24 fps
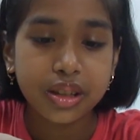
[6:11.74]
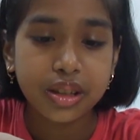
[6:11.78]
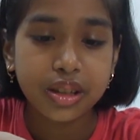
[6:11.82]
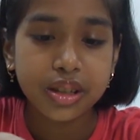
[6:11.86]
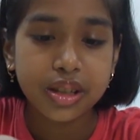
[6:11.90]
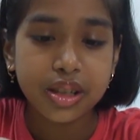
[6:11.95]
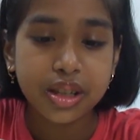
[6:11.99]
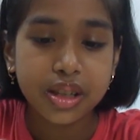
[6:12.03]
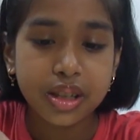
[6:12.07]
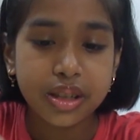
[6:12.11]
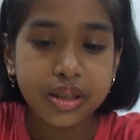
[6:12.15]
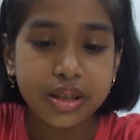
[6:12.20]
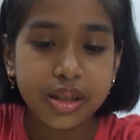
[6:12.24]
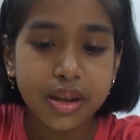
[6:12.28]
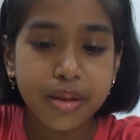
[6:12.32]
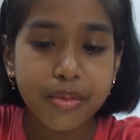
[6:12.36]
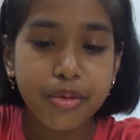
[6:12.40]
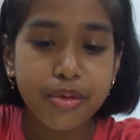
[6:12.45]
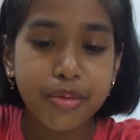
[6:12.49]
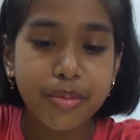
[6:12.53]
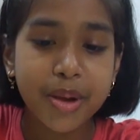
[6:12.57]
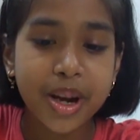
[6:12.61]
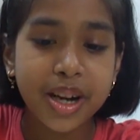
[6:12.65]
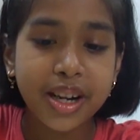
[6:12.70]
Just a
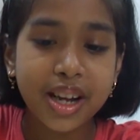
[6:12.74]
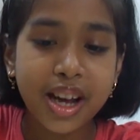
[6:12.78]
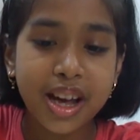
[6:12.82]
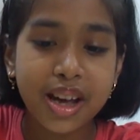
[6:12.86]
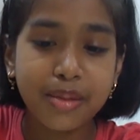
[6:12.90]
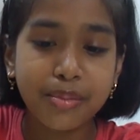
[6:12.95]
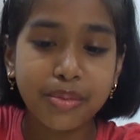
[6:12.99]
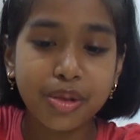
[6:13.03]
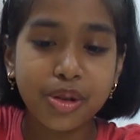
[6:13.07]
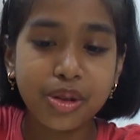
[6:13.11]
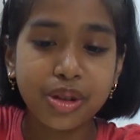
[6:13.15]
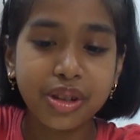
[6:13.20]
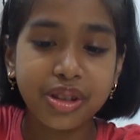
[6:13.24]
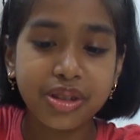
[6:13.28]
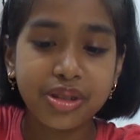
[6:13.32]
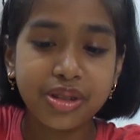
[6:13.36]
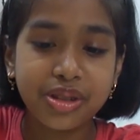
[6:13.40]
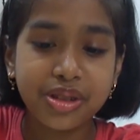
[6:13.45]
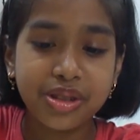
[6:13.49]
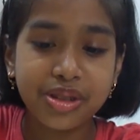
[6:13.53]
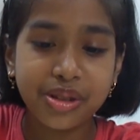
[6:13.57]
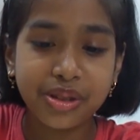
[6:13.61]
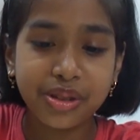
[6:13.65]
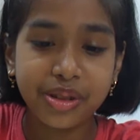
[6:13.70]
moment, I am going to
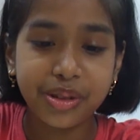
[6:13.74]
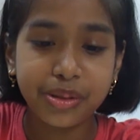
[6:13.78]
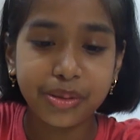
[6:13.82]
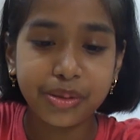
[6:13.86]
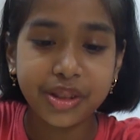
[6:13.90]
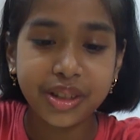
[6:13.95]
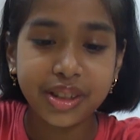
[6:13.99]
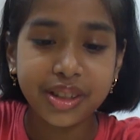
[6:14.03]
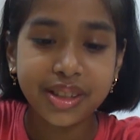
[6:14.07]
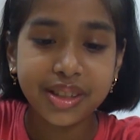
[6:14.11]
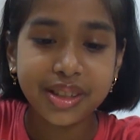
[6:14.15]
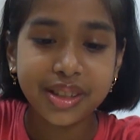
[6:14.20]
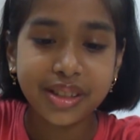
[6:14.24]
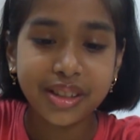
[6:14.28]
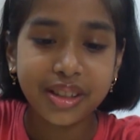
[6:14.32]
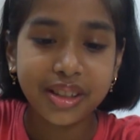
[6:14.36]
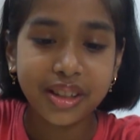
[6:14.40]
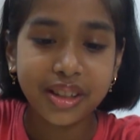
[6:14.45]
show you this.